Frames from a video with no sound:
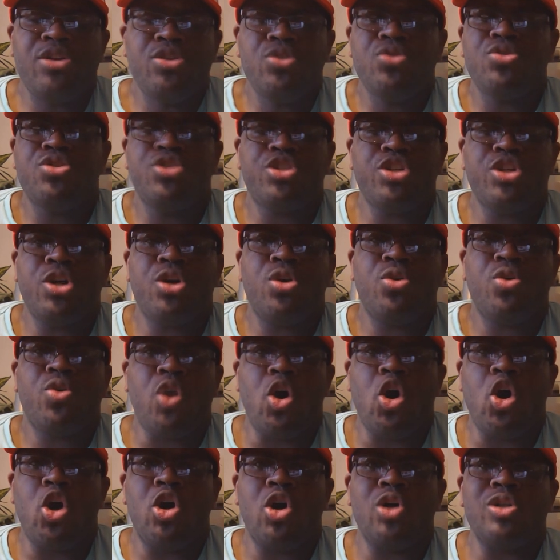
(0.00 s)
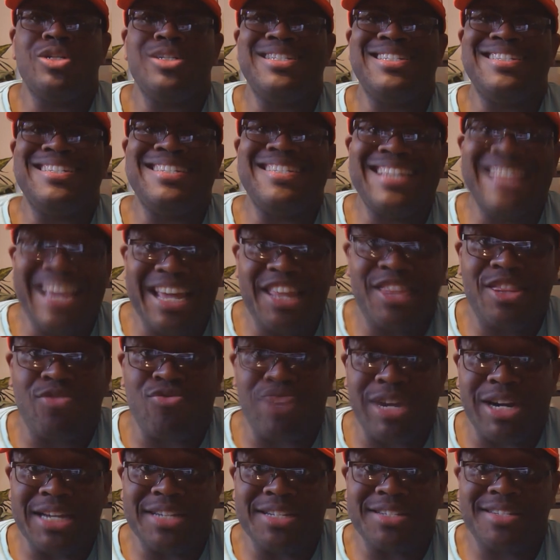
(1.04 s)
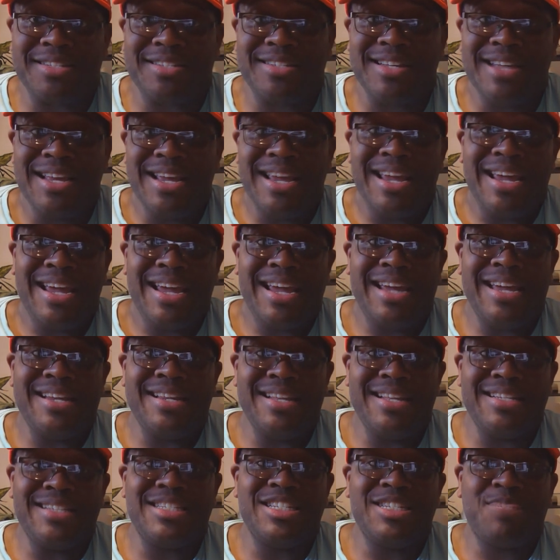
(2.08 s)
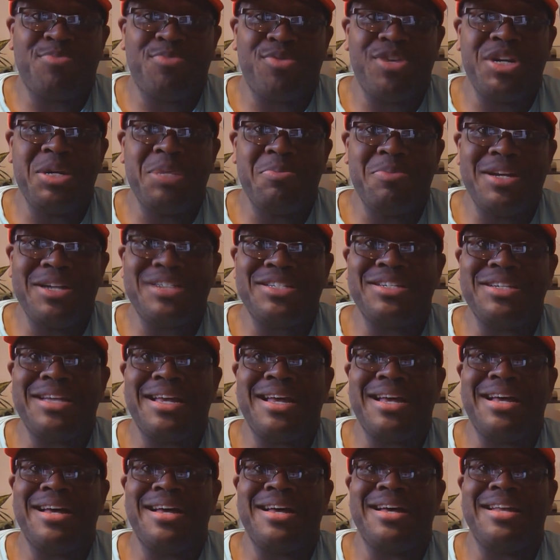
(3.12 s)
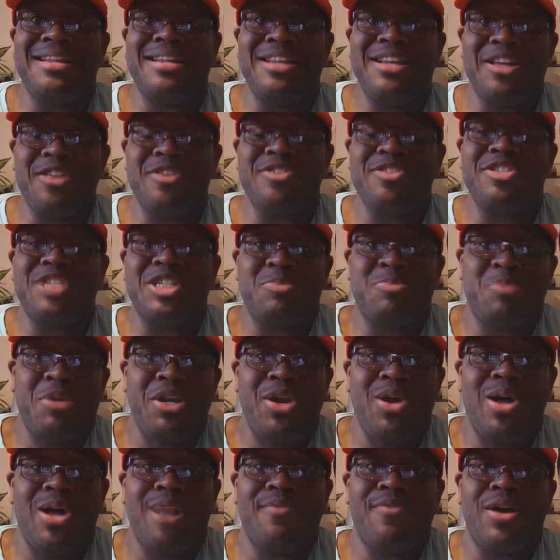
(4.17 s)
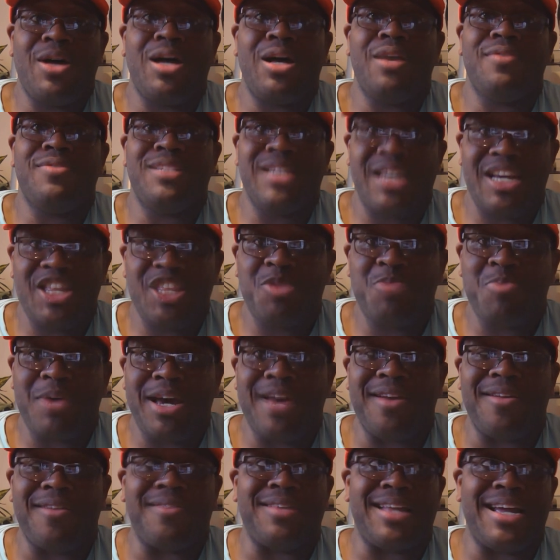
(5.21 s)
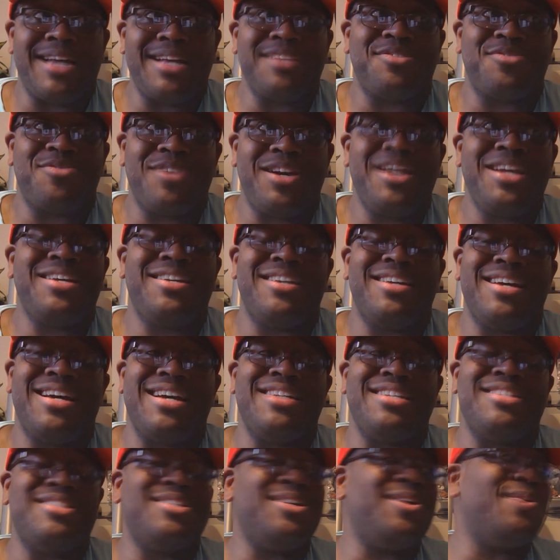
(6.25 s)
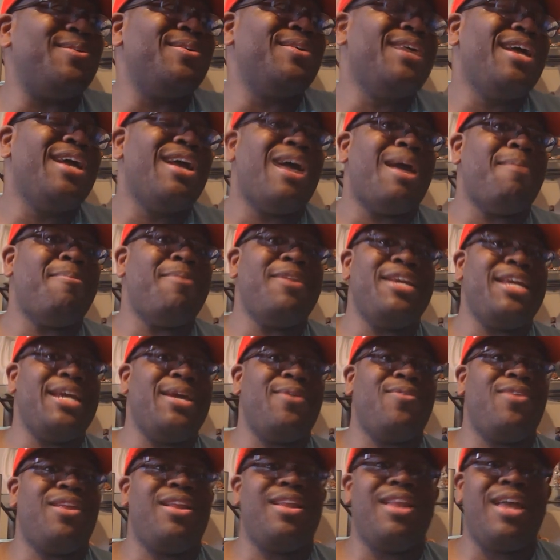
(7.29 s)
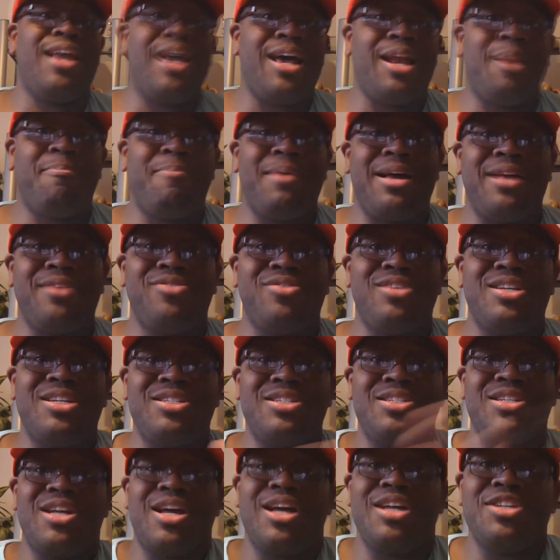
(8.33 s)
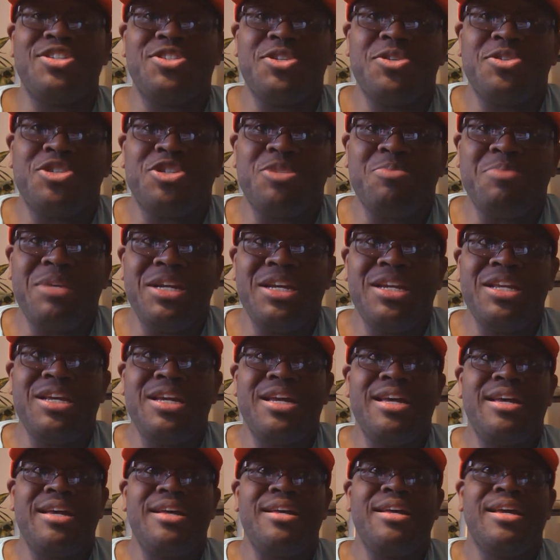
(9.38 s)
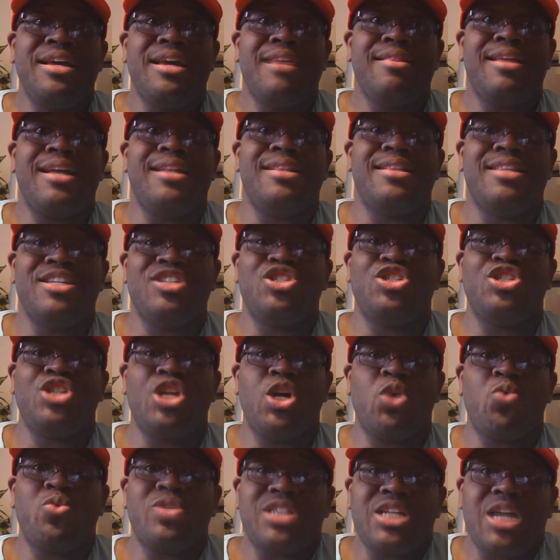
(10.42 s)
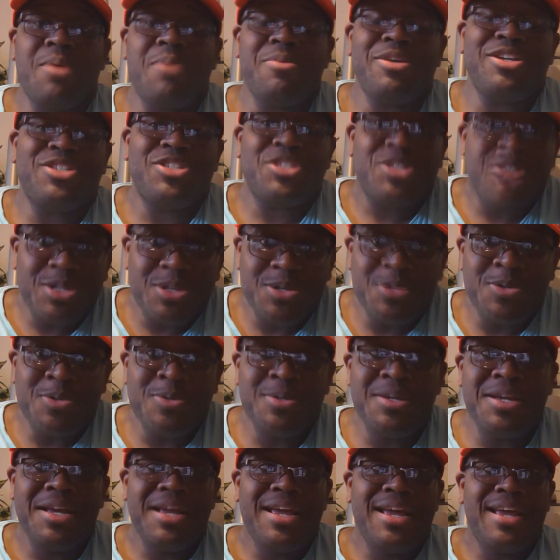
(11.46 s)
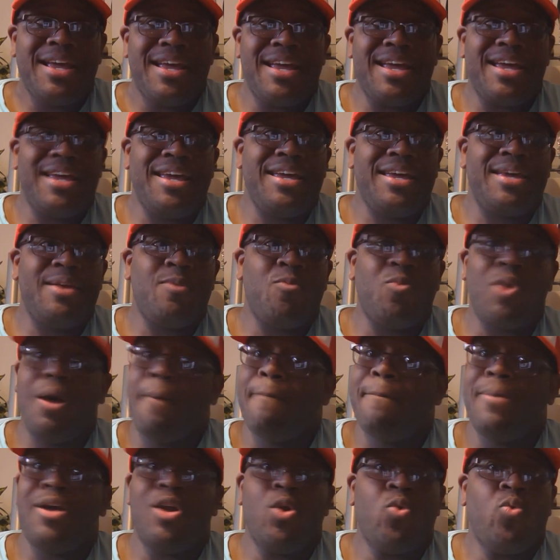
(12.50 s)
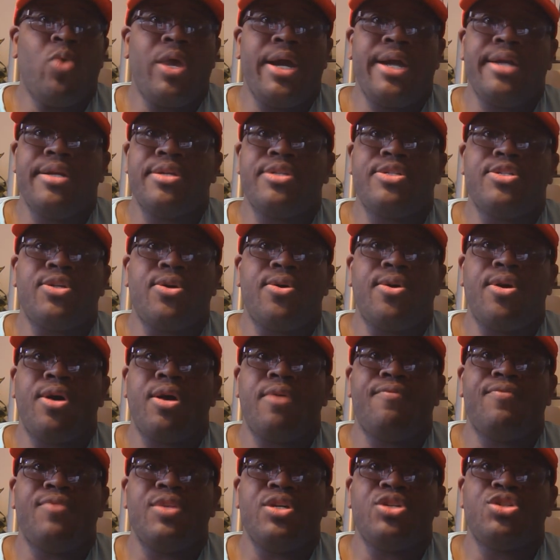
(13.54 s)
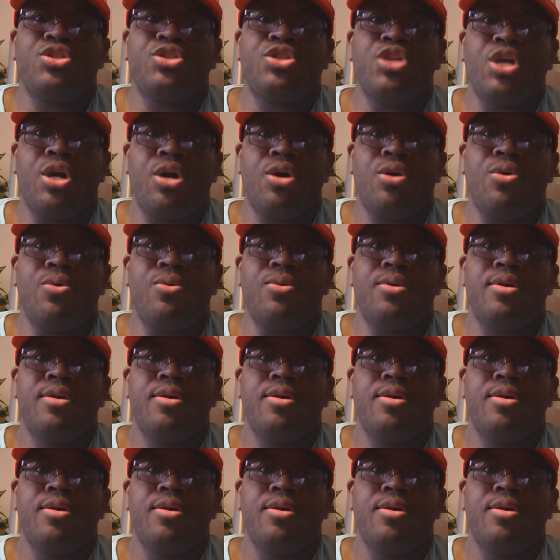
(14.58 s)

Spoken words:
new show called Death Race. And this is pretty much another spin-off of Death Battle. That's right, guys. So I've been hearing a lot about this on social media, that this show was coming soon. And what better way to start off this show